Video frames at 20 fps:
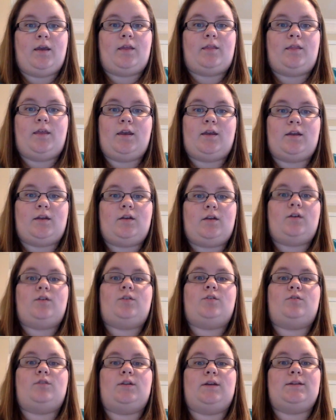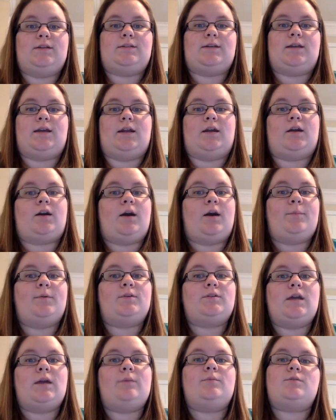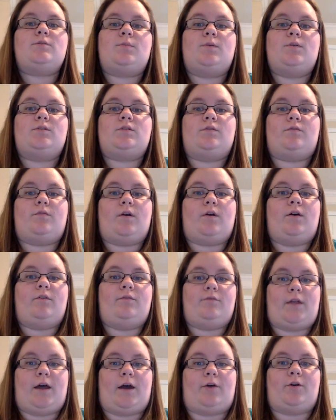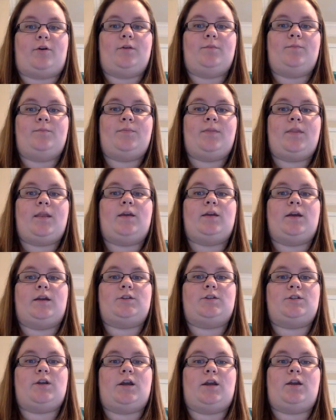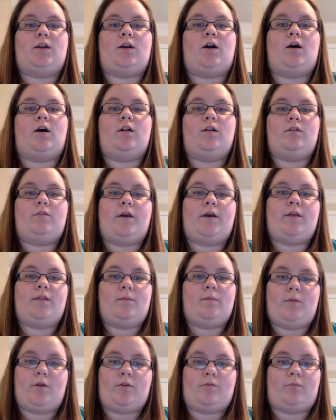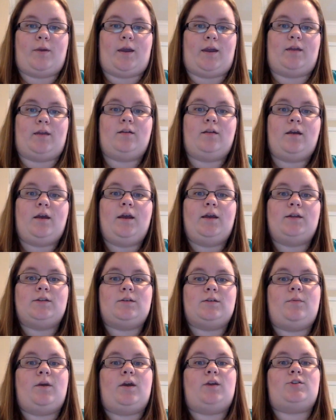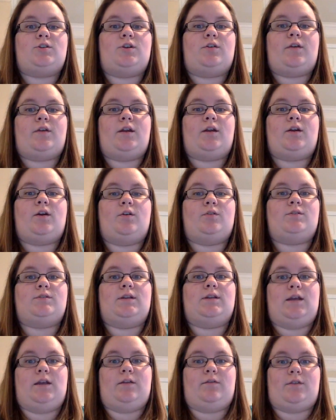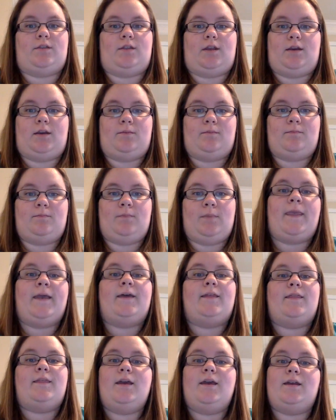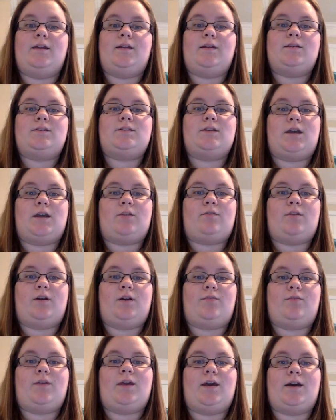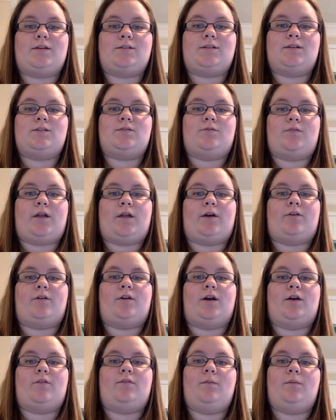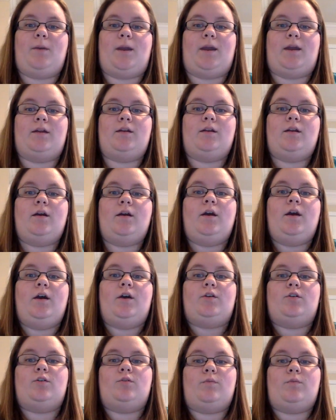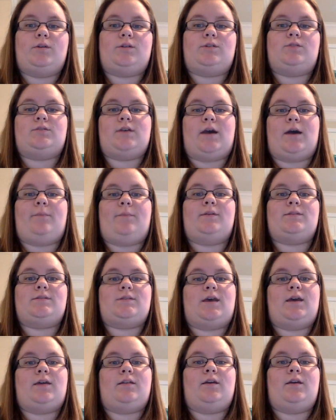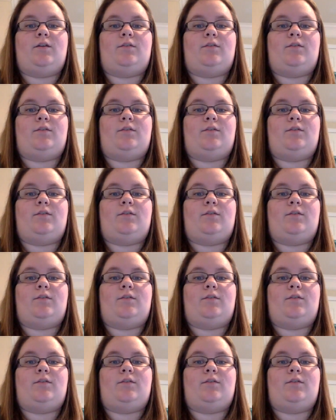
Then you'll need to get a couple tablespoons of flour and shake it all around the loaf pan to make sure that it coats it evenly. Then, to get rid of the excess flour of the pan, you'll want to tap it slightly